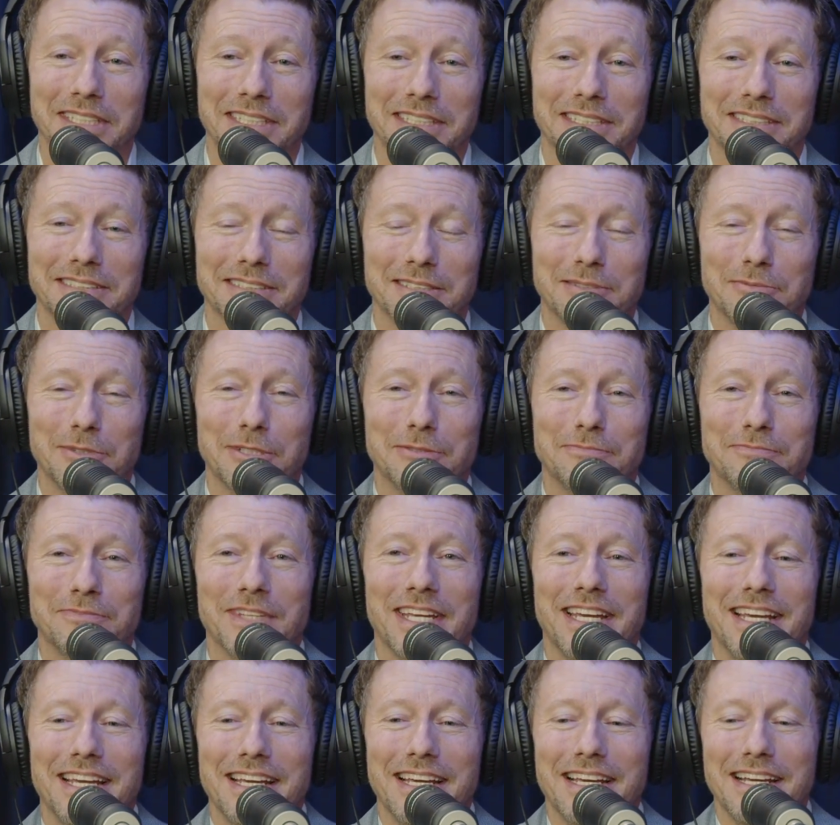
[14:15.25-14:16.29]
Yeah, come
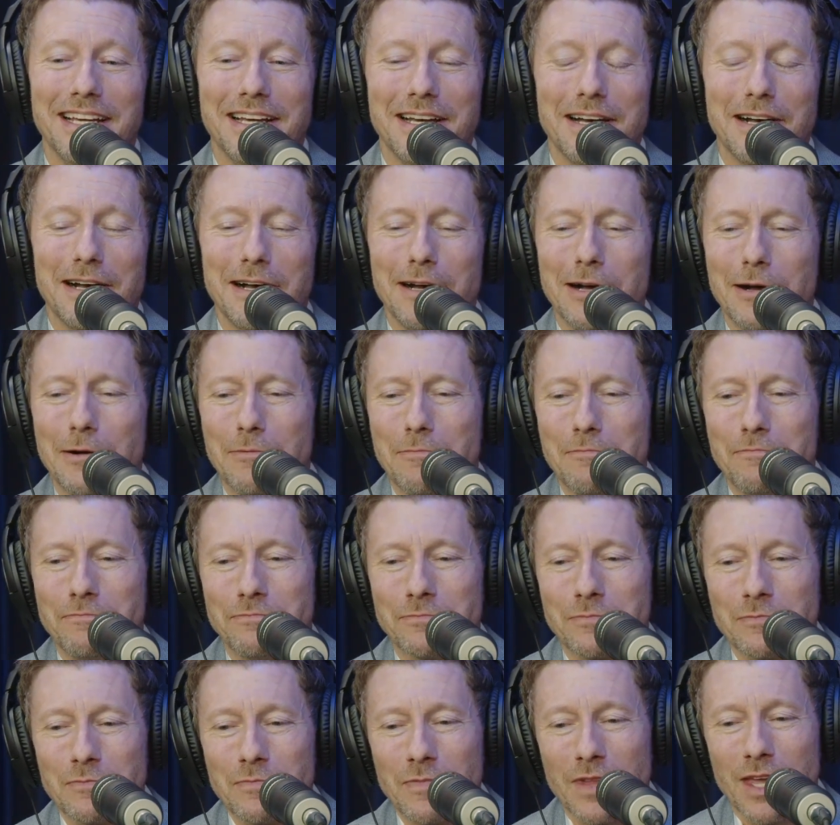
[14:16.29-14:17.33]
on.
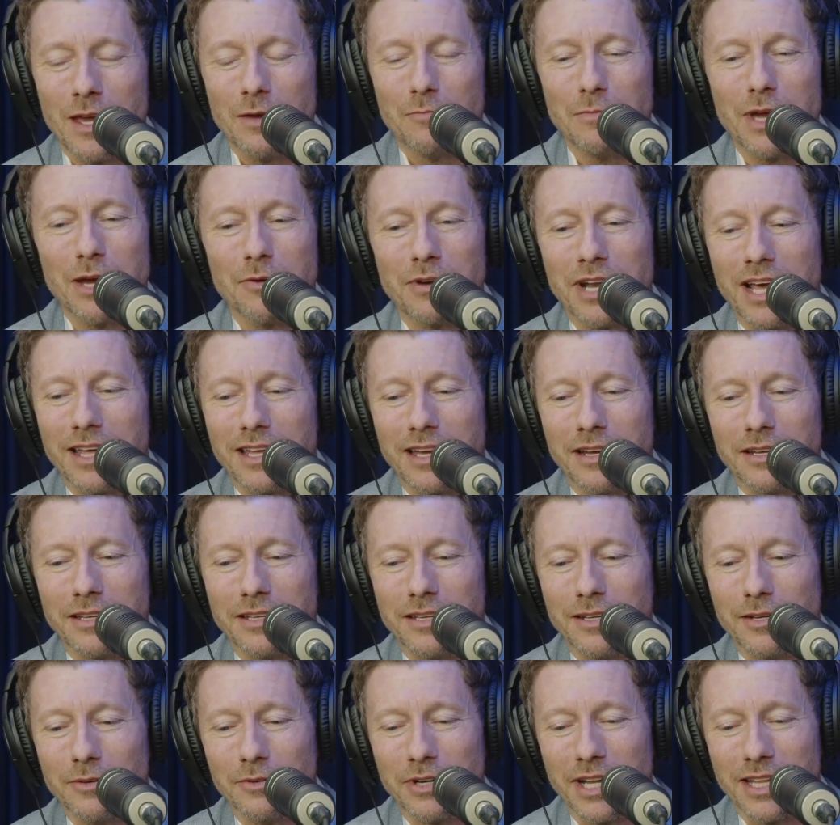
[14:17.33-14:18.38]
Man, when
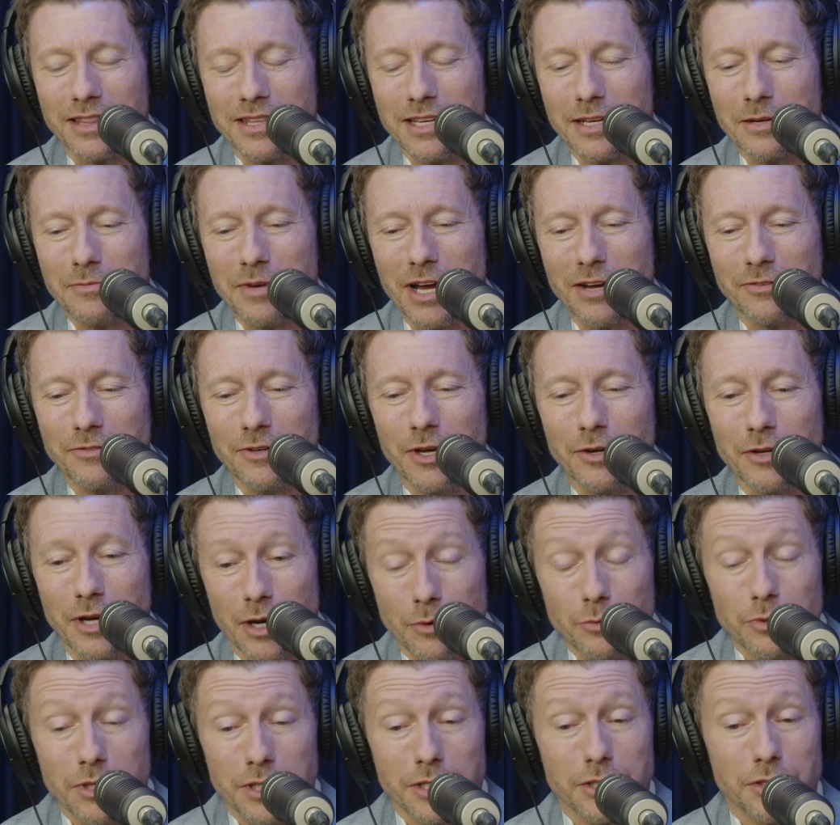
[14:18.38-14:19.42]
I think about failure,
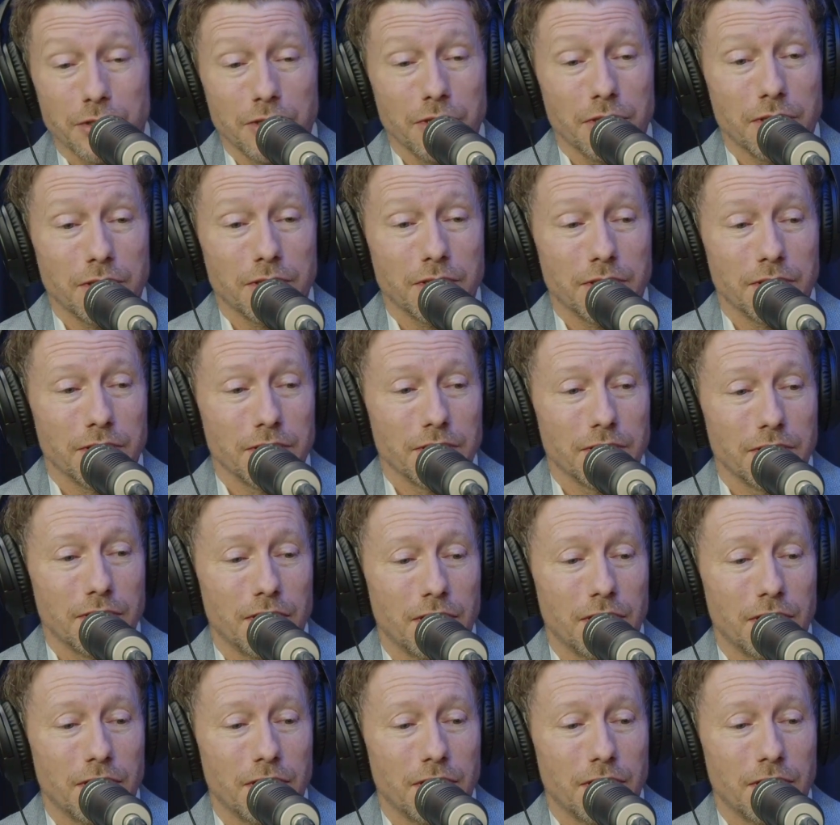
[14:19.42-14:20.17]
I really could,